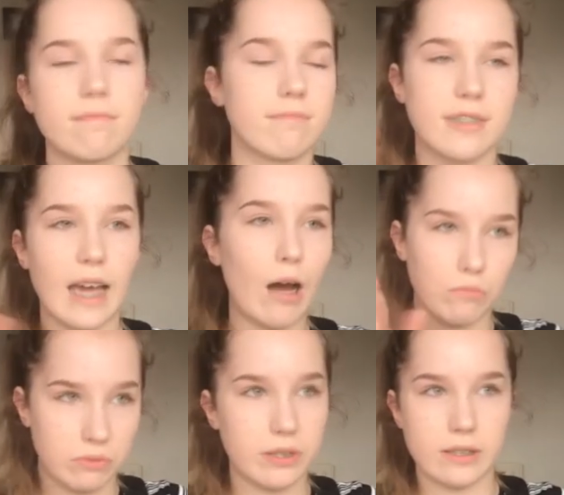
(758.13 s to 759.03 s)

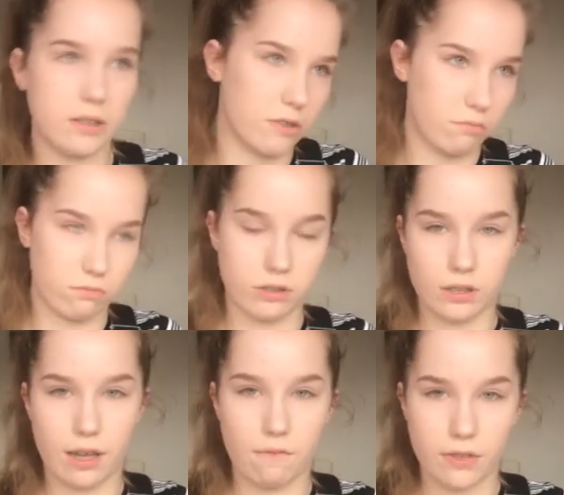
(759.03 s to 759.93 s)
sound systems
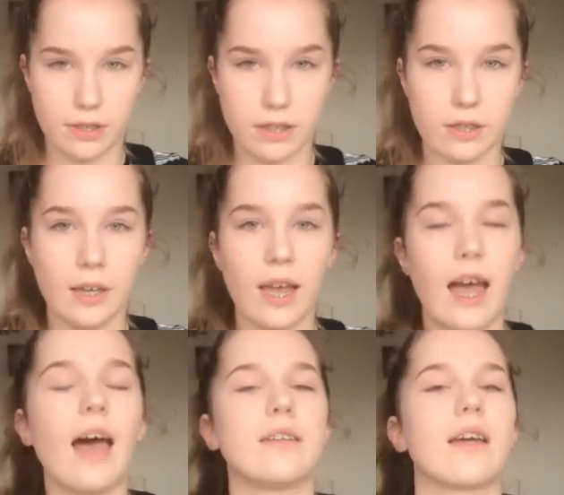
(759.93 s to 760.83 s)
and everything
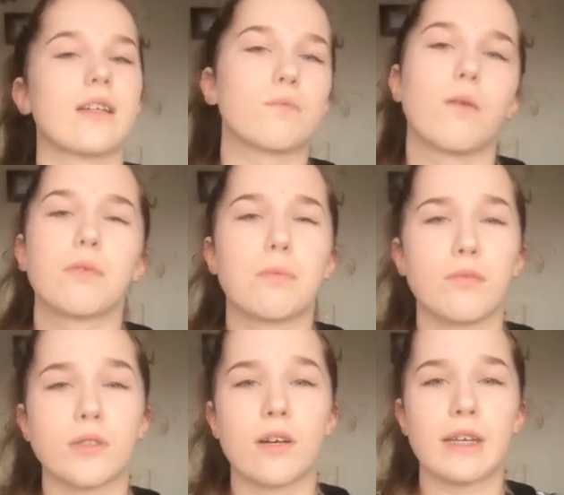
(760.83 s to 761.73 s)
and then I'd probably
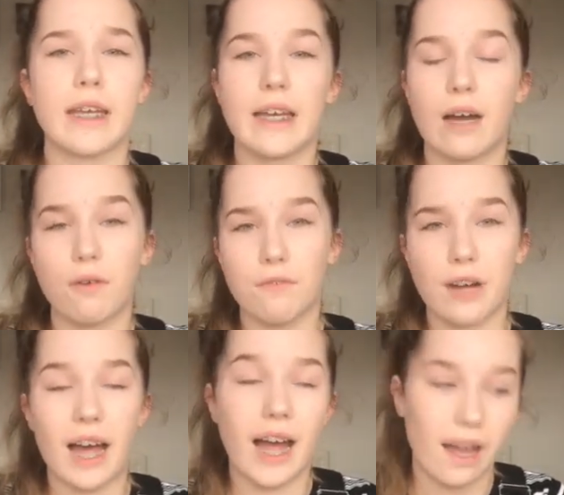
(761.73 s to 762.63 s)
post it on here however
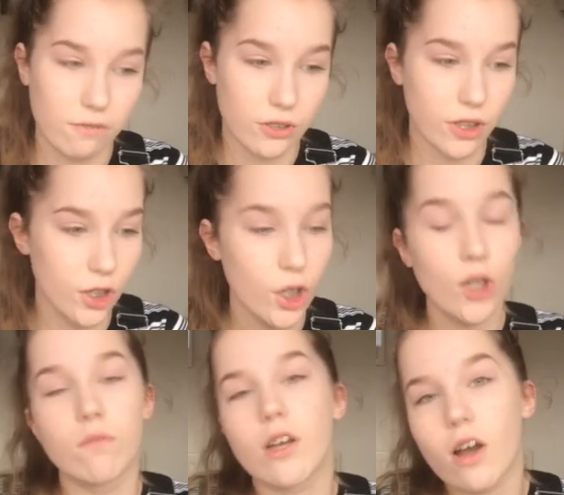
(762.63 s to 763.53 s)
I haven't
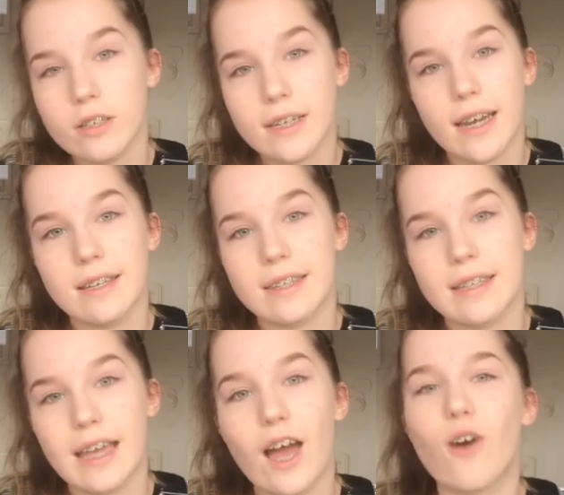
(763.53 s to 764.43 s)
recorded anything
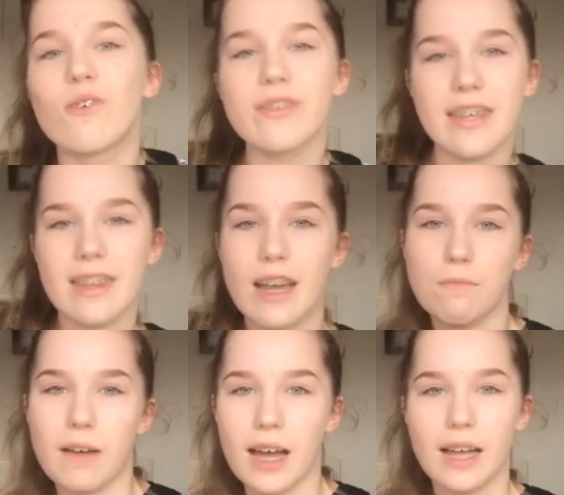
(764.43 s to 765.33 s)
yet other than
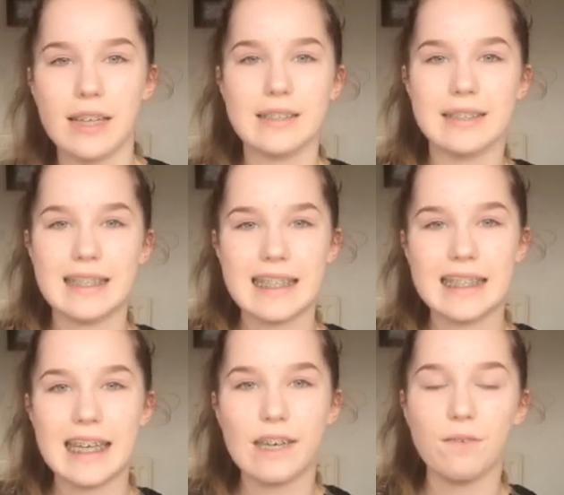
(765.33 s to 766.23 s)
my
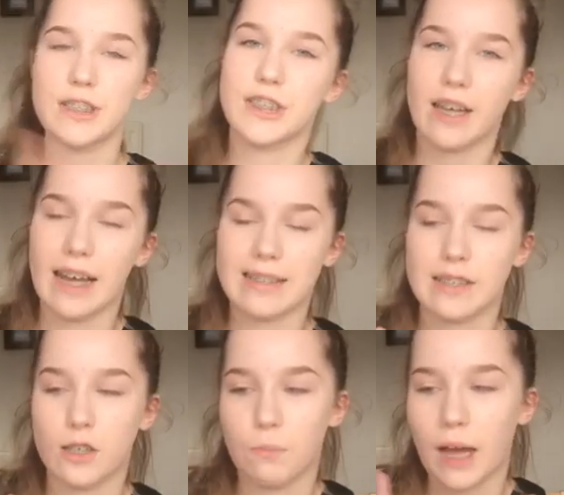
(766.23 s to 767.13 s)
CD which you can
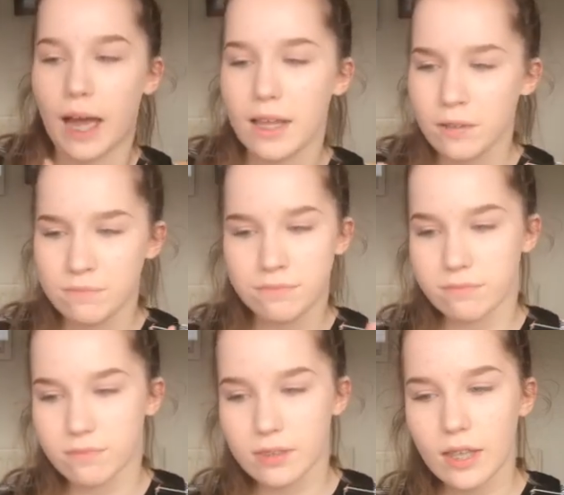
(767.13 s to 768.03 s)
still buy
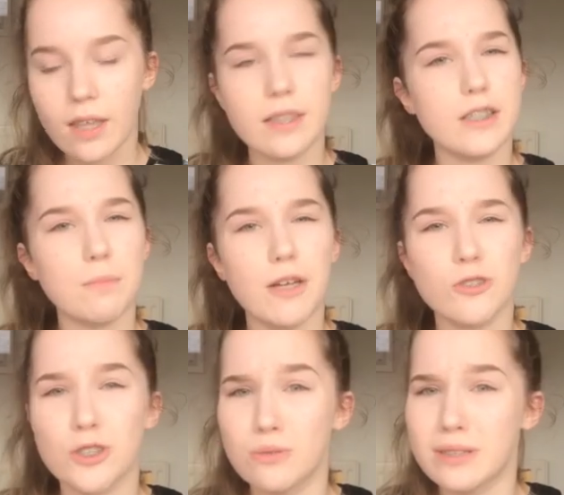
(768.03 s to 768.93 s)
there's about
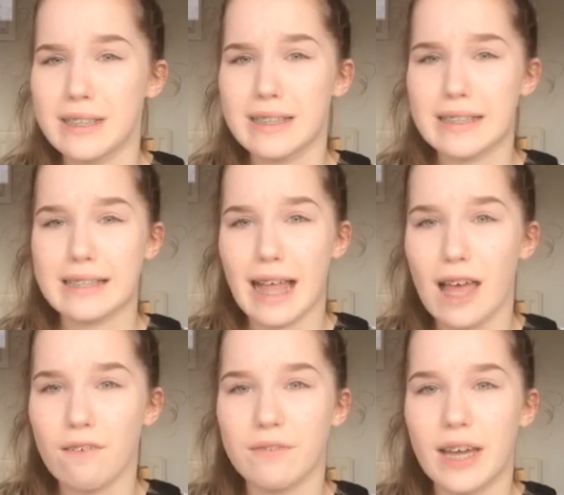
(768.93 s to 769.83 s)
two CDs
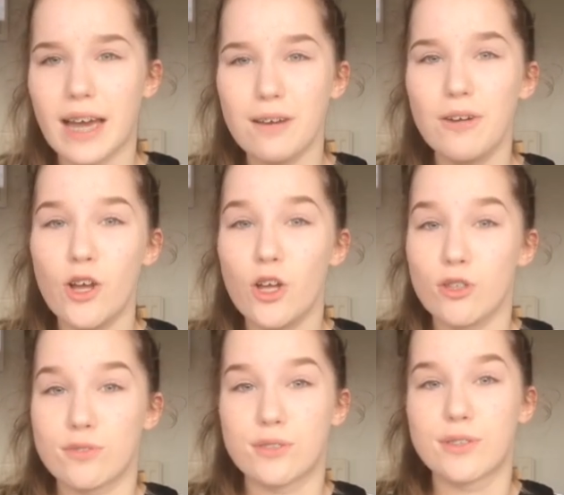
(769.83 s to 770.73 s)
left now
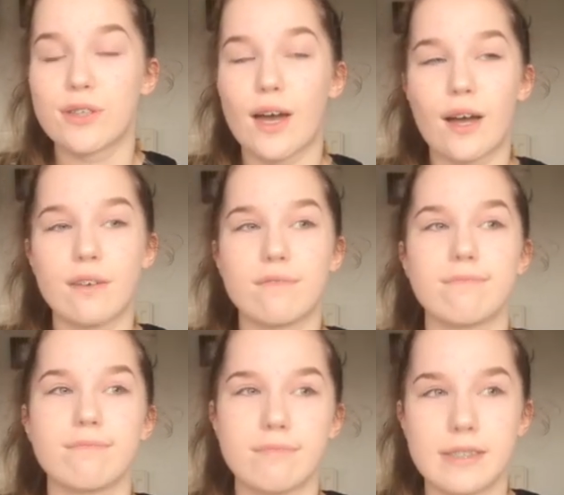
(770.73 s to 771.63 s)
so
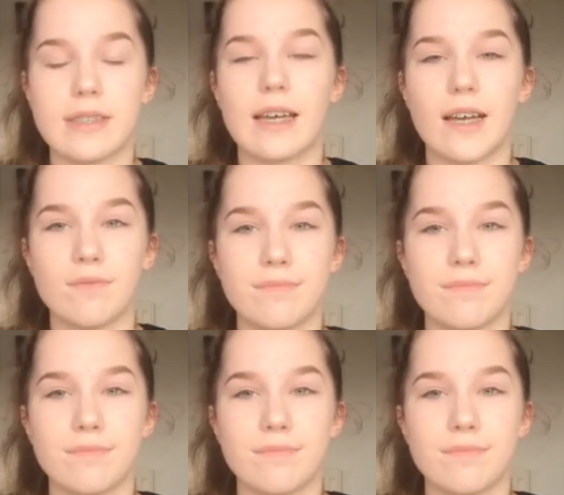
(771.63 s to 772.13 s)
yeah